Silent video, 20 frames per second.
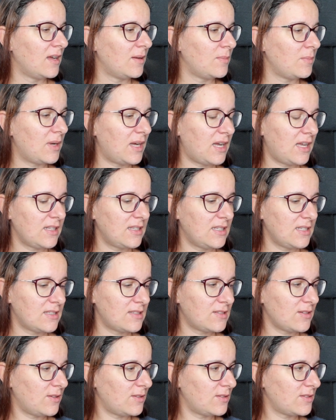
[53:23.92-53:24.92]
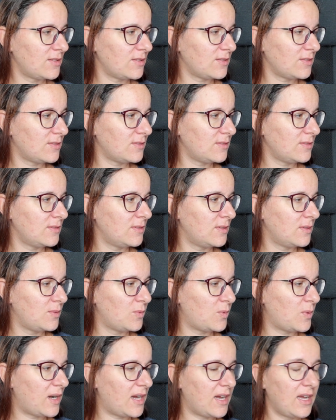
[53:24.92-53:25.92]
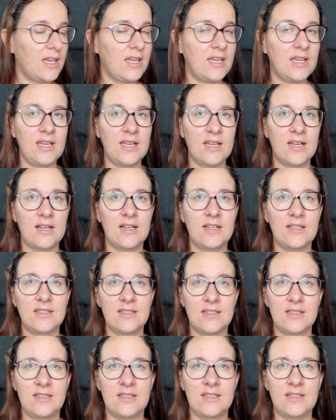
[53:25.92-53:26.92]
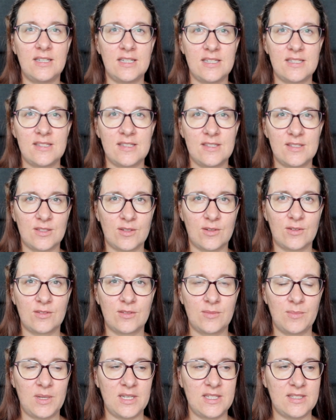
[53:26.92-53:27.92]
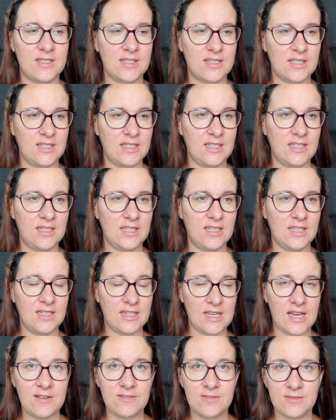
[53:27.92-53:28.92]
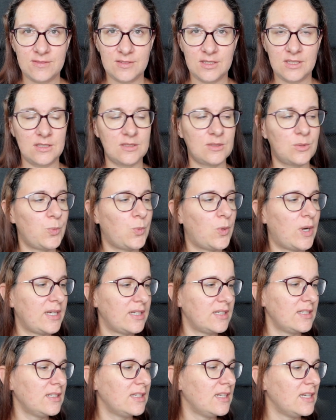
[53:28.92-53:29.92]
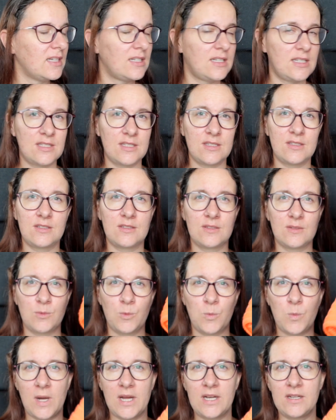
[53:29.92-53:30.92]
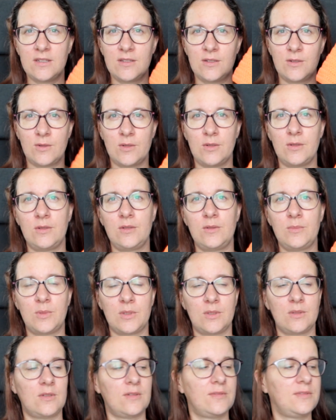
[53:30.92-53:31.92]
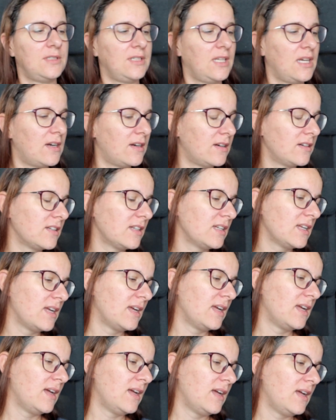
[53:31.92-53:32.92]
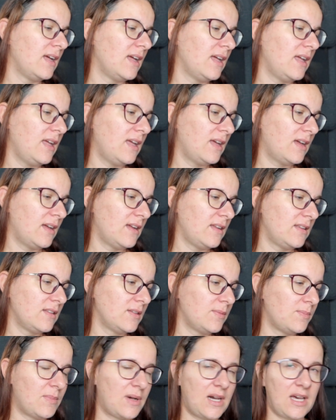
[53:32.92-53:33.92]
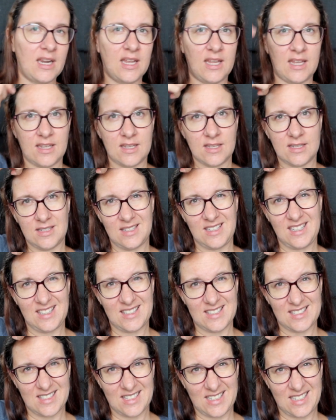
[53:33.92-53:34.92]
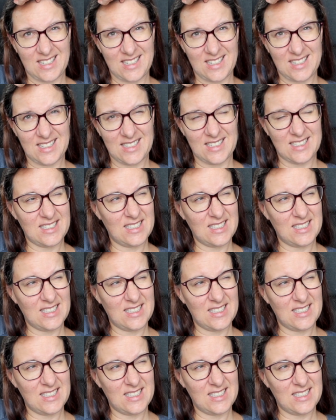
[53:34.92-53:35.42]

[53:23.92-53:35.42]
but that's also why this is not basically enough. This is 1 whole ball of the yarn, and Marek needs like